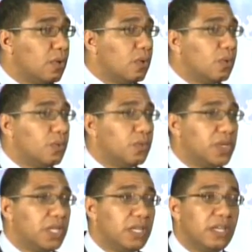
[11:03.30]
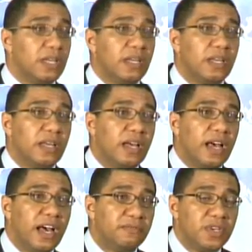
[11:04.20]
we have
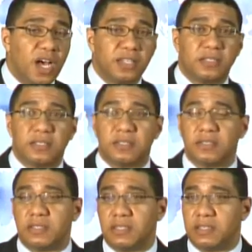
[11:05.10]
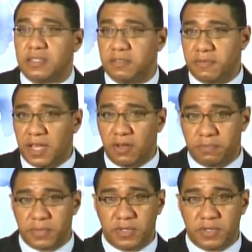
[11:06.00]
not developed